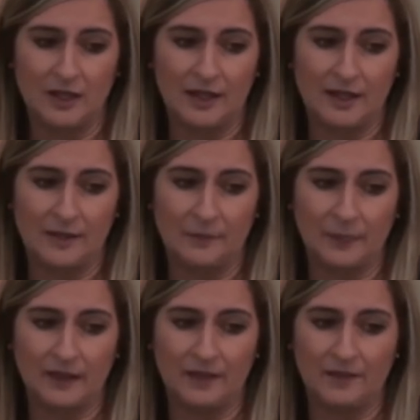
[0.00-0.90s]

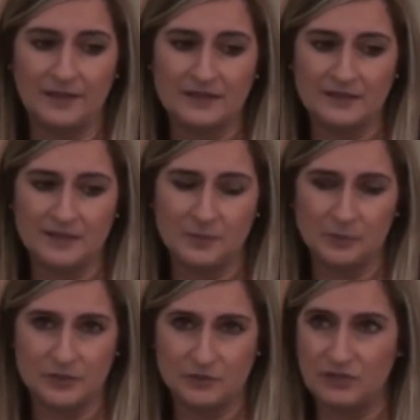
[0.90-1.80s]
And this sleep
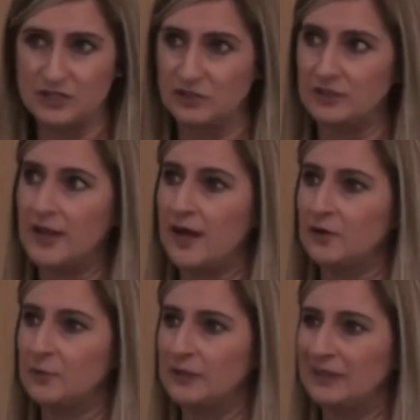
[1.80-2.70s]
restriction
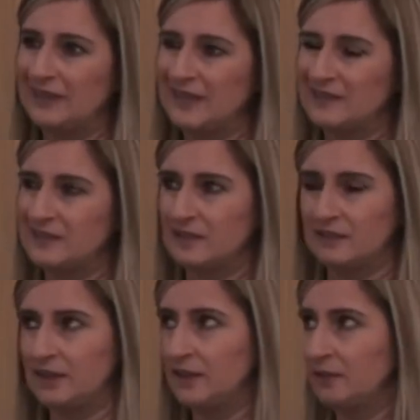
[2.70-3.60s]
therapy, again, I said,
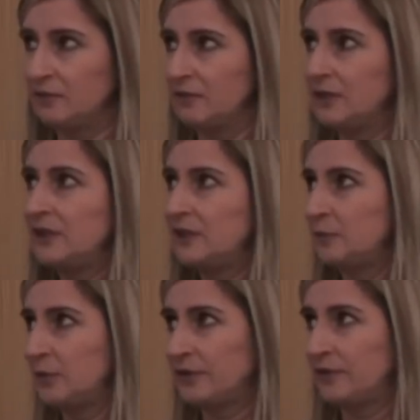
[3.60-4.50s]
it can really
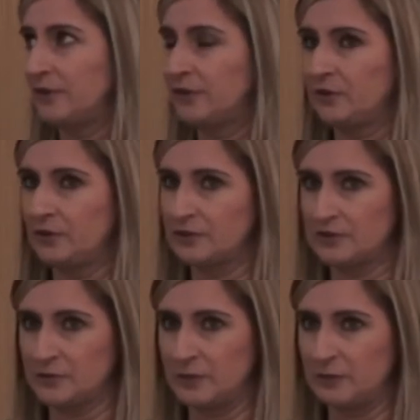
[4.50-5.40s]
put the fear of God
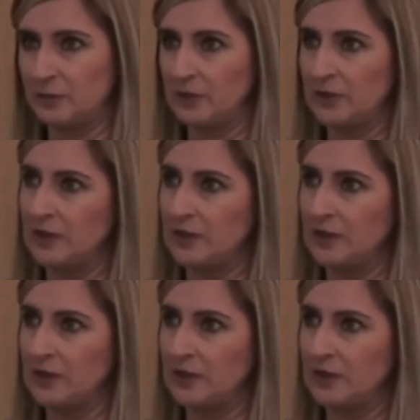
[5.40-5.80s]
into people.